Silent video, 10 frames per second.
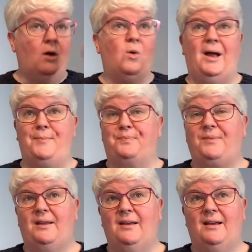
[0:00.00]

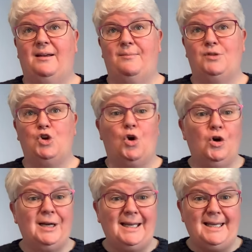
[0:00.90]

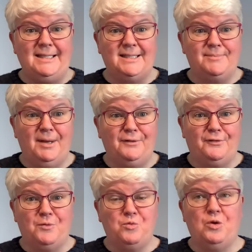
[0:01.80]
Dog leads made
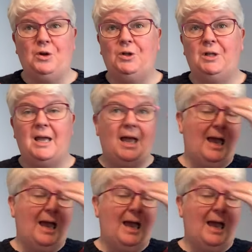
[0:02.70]
from wool,